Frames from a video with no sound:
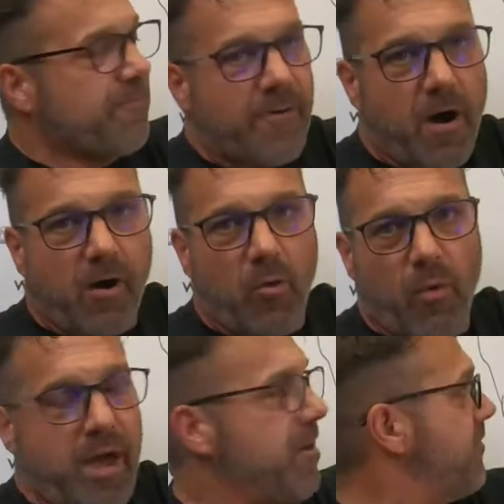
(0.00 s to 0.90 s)
far
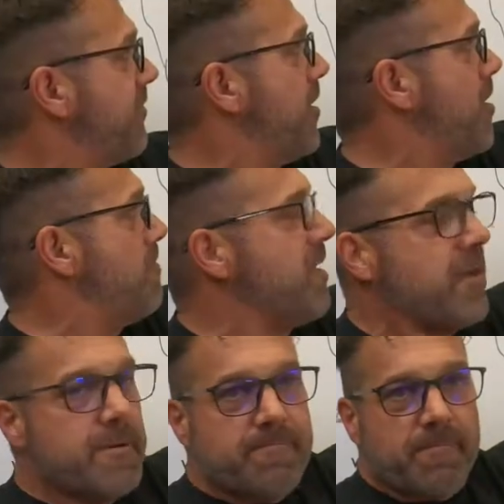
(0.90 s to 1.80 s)
away from
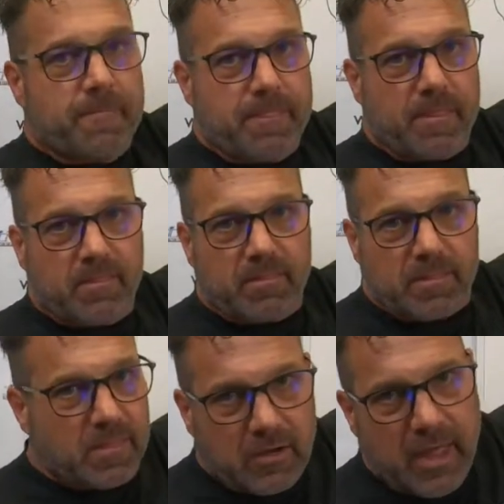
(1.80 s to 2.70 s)

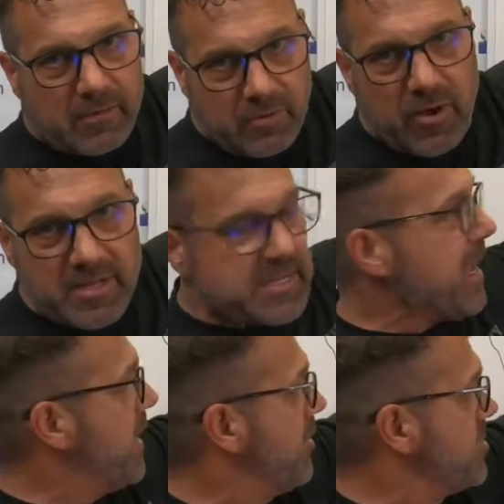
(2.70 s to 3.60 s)
the crazy
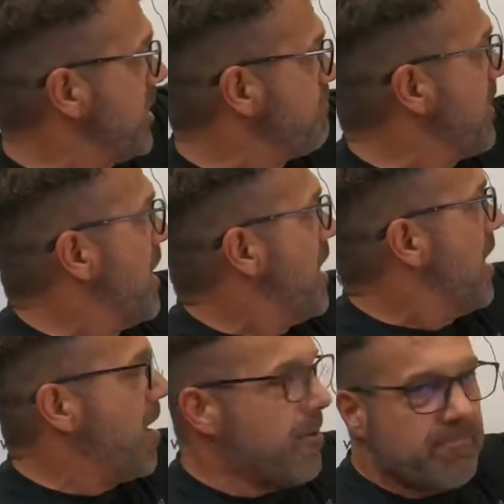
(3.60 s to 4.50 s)
energy.
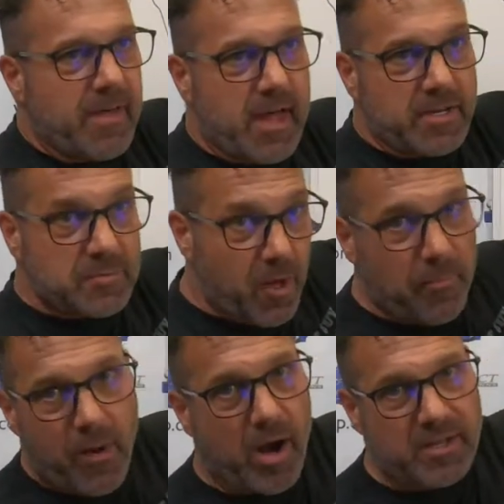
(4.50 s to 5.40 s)
At a small
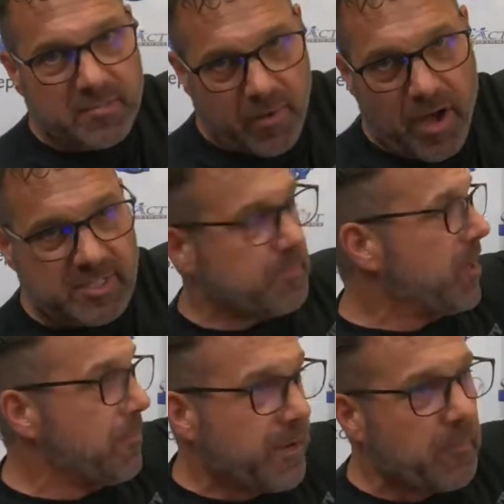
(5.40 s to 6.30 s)
park, it's impossible.
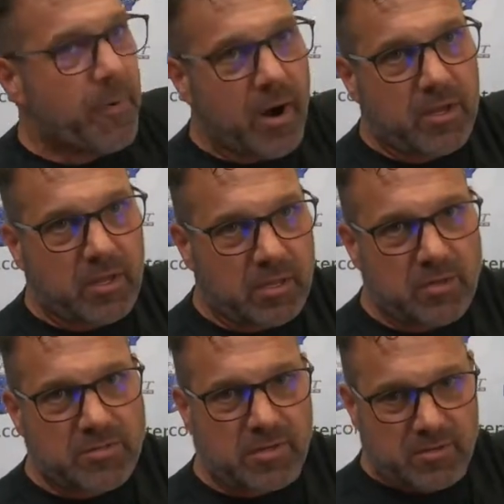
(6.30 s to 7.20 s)
At a bigger park, you can
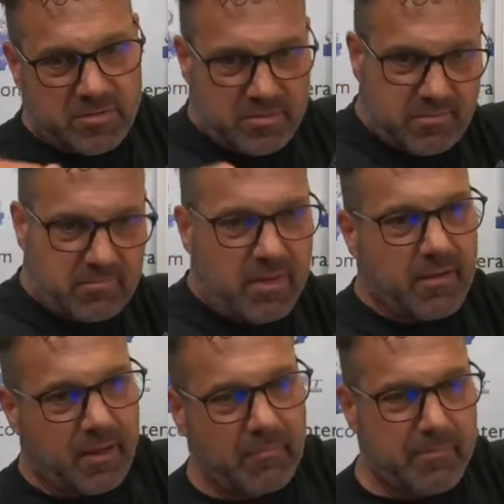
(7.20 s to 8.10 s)
usually use
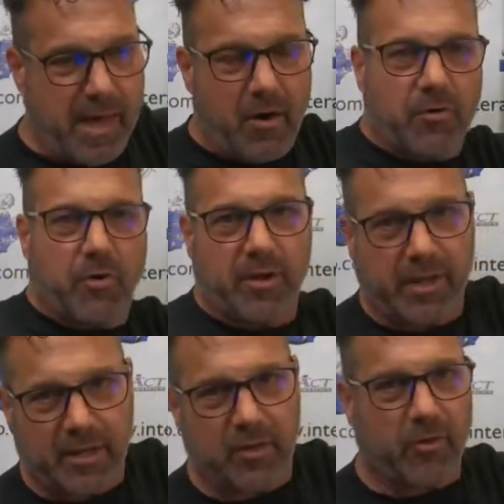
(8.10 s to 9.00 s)
a mound or a
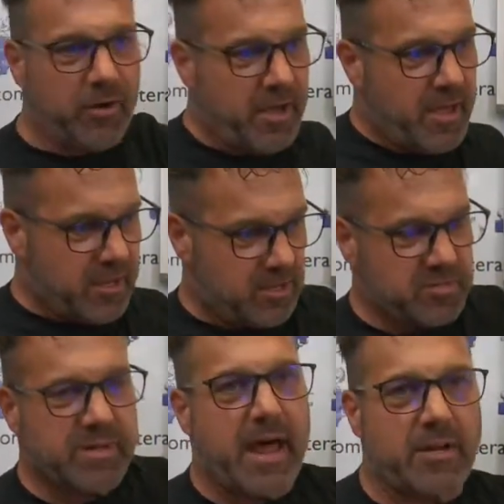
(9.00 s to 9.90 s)
hill or use
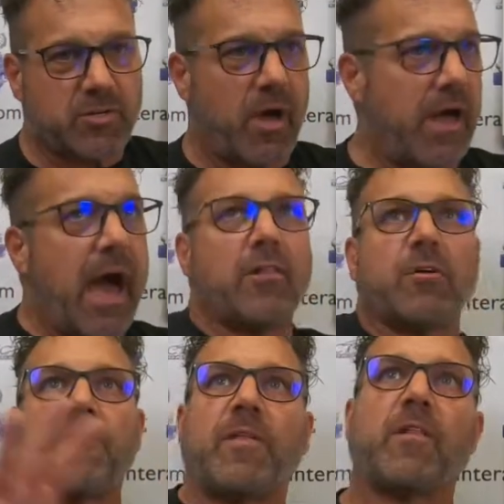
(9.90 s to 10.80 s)
the natural. I
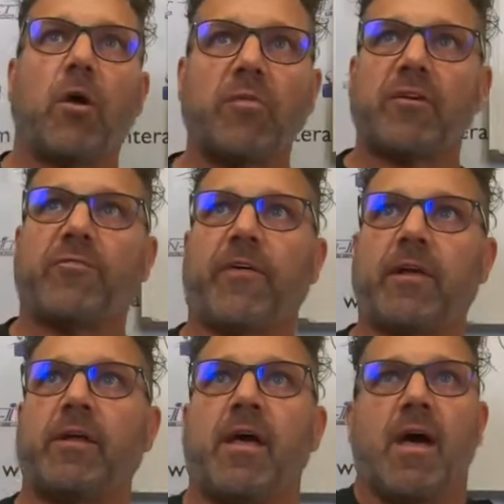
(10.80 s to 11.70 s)
look for the loneliest
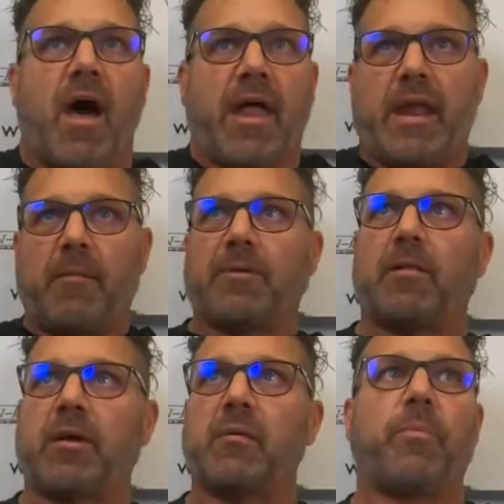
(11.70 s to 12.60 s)
feeling. At an
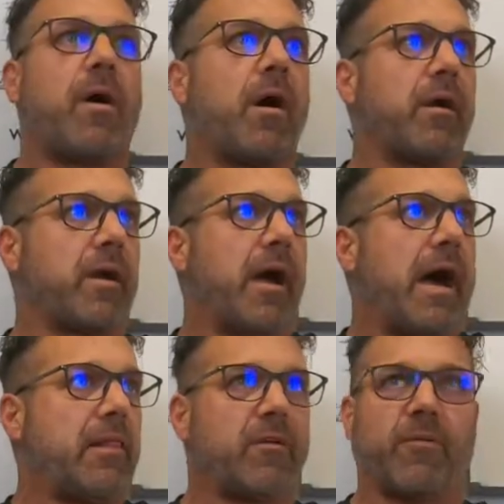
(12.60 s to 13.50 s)
empty-looking park,
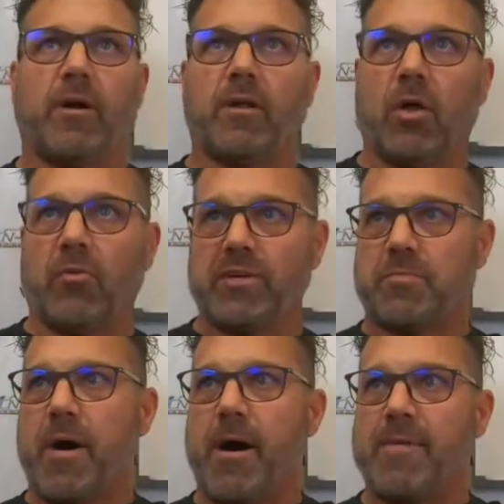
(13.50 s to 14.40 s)
I look for a lonely
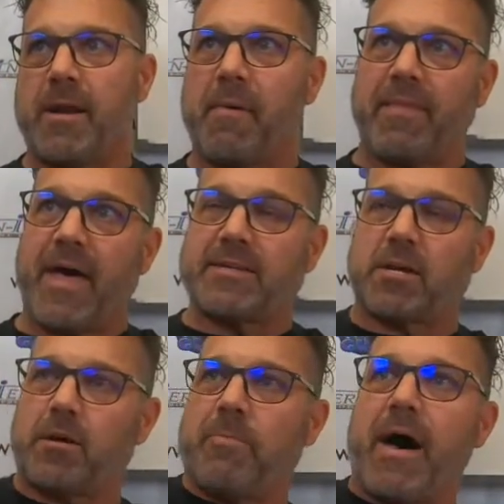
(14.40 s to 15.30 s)
spot. And I'm like, that's a
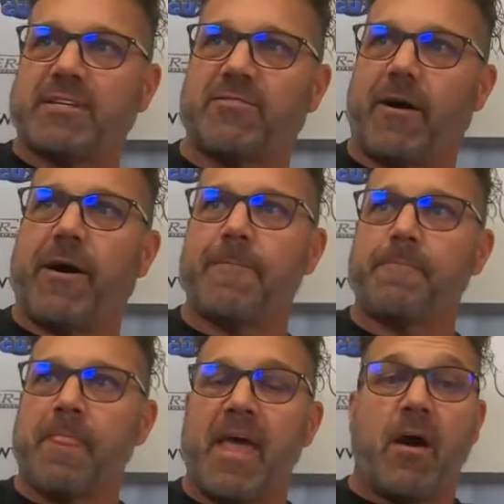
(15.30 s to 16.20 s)
good passive area.
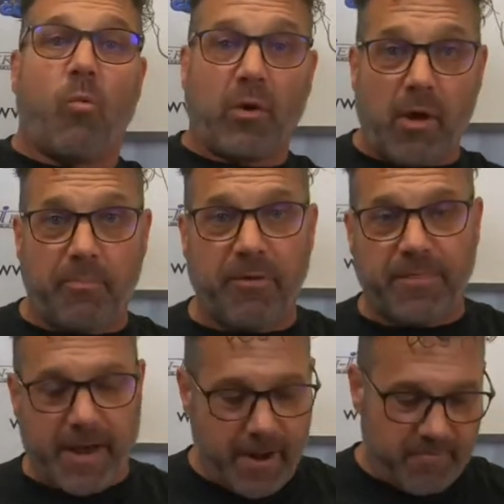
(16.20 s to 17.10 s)
What do I put
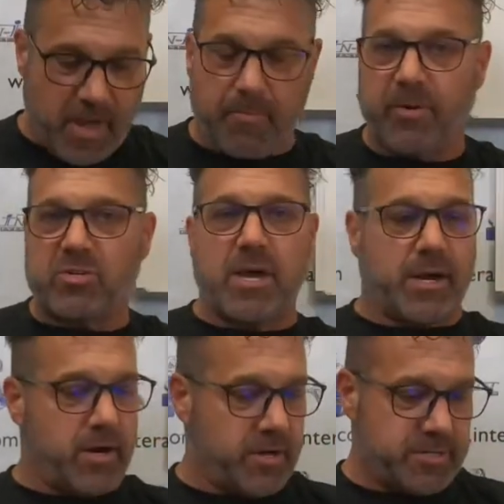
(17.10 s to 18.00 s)
there? I put
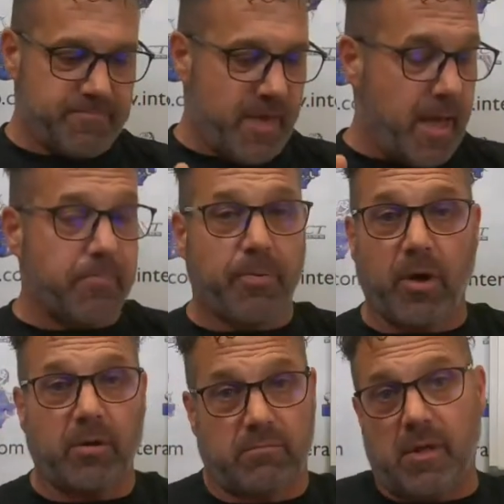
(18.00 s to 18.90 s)
checkers.
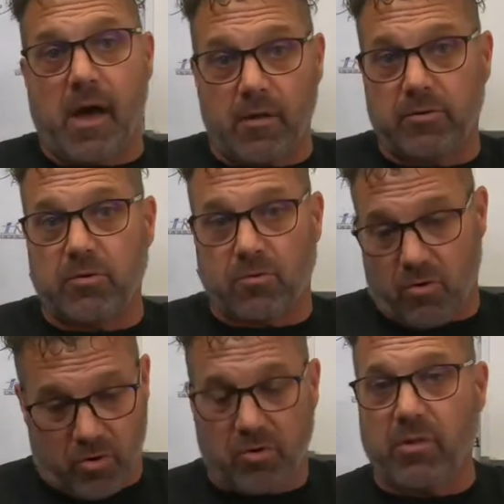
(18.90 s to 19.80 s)
I'll do
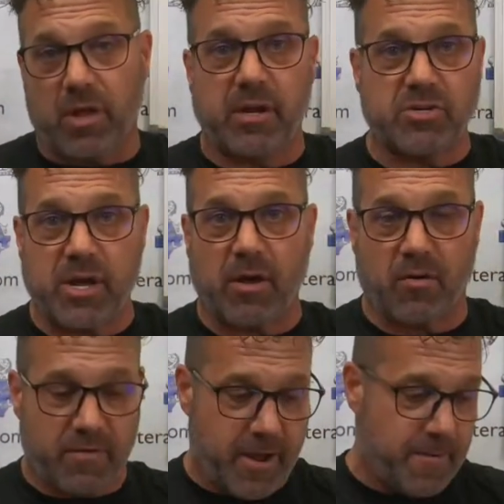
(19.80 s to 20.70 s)
cornhole and a Jenga
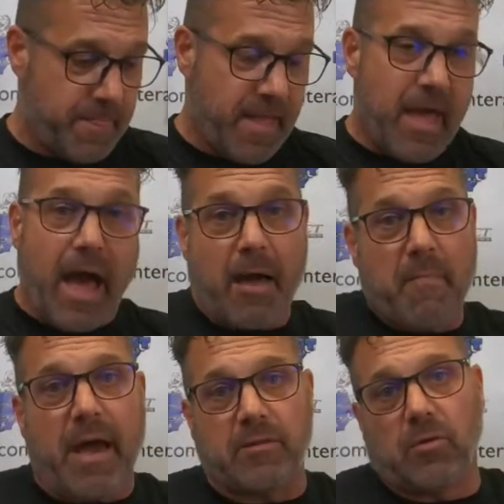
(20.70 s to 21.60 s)
over there. I
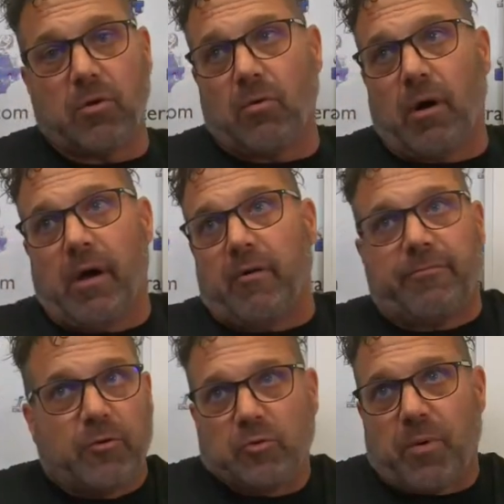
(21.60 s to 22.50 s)
might do a
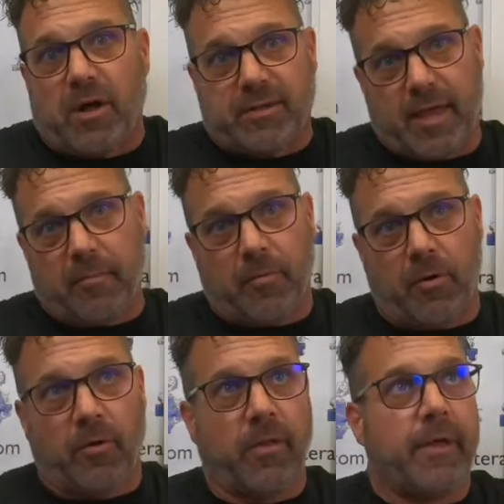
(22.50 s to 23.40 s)
foosball
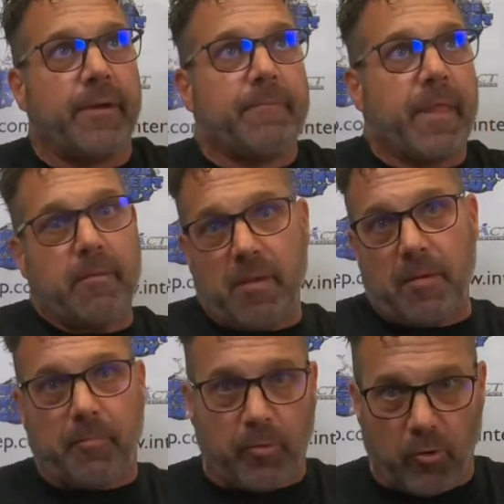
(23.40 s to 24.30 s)
table and maybe
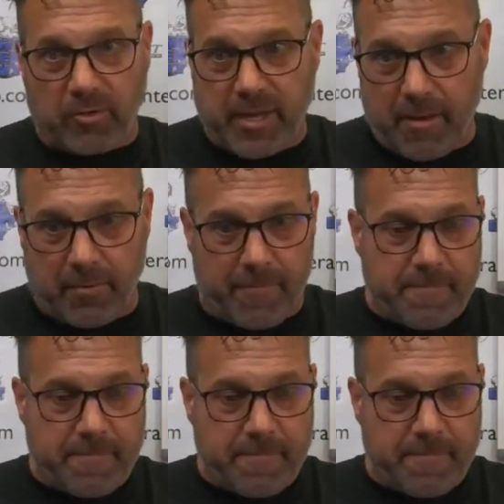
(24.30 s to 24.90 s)
a pool table.